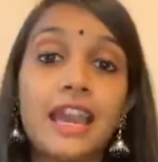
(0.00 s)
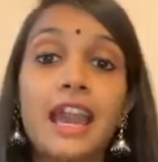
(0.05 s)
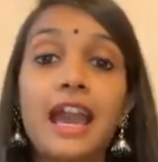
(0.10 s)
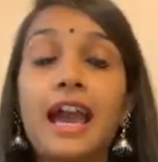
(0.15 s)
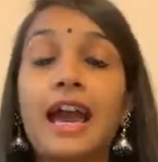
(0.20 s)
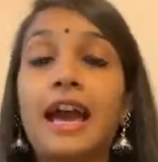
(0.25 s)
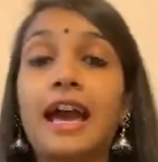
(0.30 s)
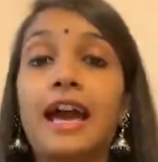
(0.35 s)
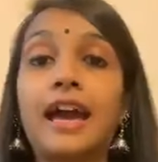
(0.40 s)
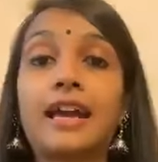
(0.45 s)

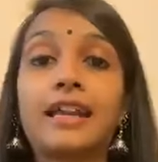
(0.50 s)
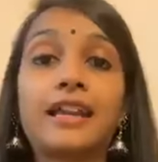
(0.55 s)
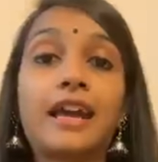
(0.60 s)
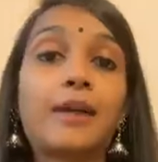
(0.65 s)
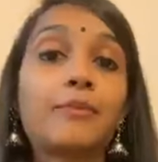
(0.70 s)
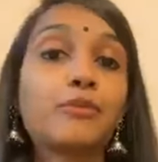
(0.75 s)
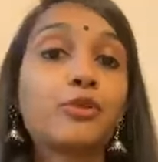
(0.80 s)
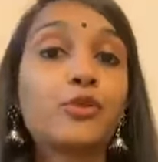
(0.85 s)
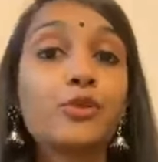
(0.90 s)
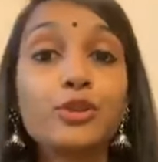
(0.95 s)
And
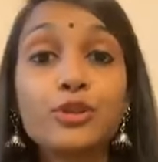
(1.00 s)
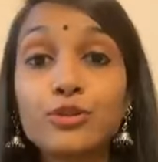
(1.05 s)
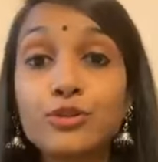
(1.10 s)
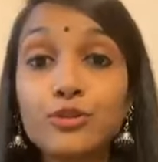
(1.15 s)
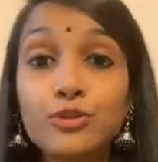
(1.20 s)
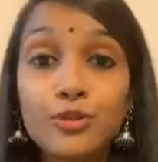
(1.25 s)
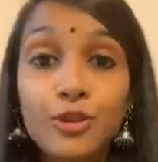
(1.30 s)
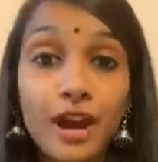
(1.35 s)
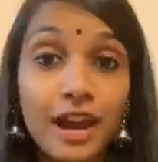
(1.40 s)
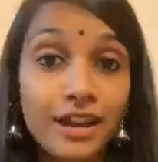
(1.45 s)
I'm going to
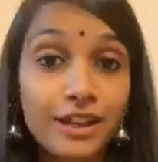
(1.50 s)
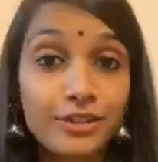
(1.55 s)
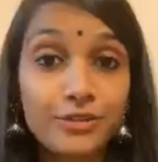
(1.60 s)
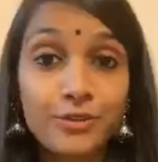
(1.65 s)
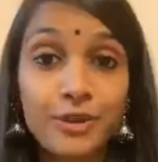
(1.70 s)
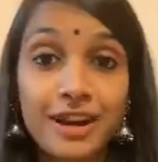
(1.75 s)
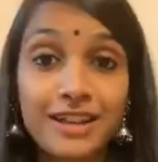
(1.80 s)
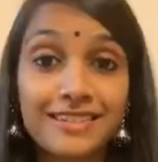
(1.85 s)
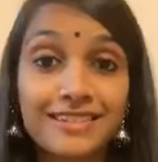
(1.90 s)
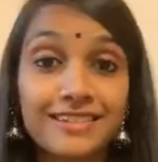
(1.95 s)
try
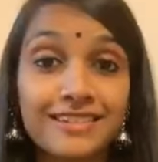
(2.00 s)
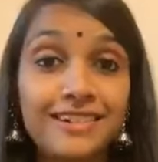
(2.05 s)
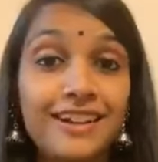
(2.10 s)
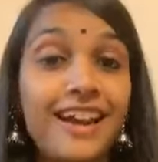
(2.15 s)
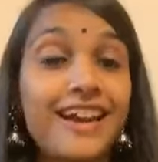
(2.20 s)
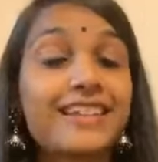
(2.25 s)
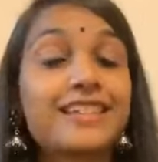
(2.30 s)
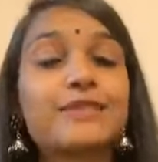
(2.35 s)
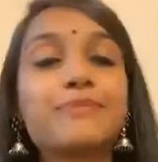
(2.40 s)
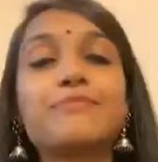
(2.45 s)
to answer
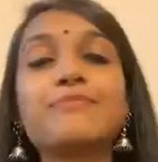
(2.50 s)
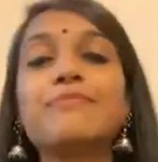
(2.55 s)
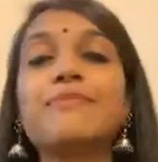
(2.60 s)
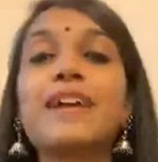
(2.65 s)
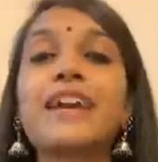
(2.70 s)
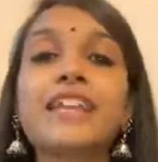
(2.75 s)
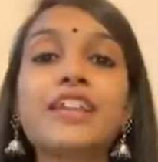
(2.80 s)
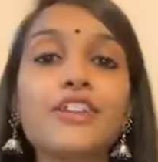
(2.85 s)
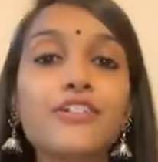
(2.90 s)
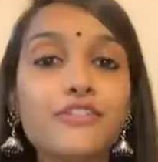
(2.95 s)
as
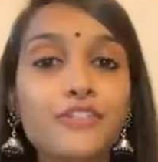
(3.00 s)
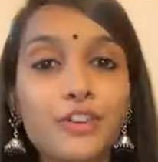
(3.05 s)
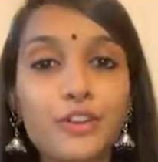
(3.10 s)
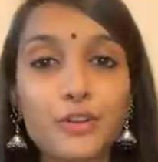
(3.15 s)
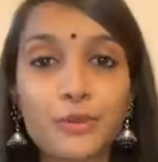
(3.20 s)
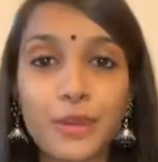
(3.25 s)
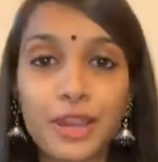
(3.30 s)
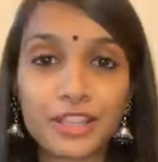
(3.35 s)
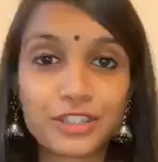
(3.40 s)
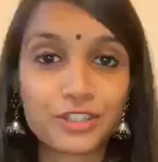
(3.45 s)
many of your
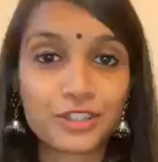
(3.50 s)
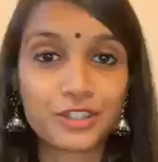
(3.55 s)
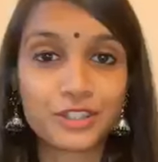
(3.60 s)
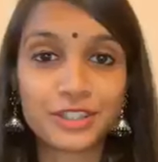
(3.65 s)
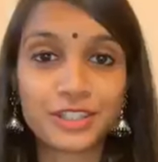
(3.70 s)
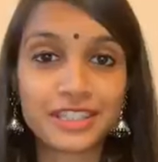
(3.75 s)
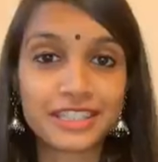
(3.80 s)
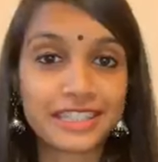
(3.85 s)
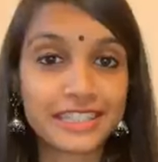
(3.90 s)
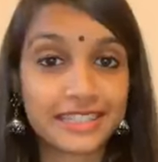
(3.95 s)

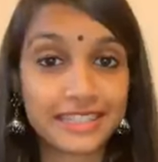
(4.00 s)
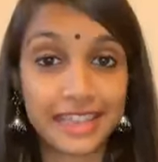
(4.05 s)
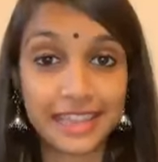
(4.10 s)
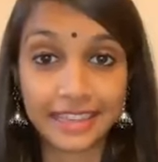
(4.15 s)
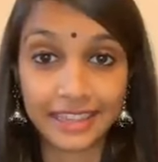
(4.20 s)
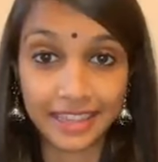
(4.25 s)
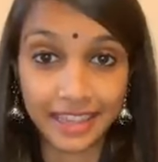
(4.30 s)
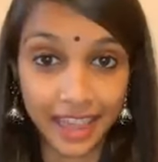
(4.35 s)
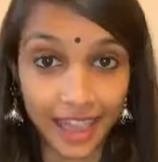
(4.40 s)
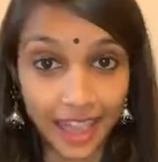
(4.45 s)
questions as I
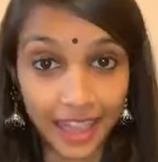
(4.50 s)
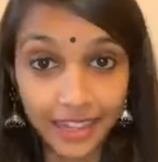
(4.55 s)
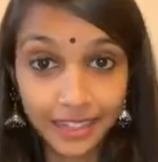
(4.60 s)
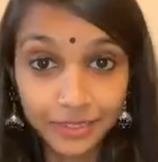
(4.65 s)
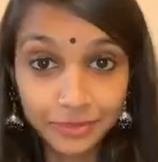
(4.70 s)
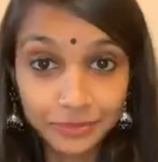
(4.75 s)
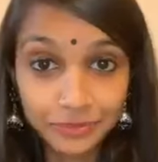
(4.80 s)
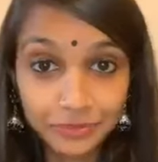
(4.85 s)
can.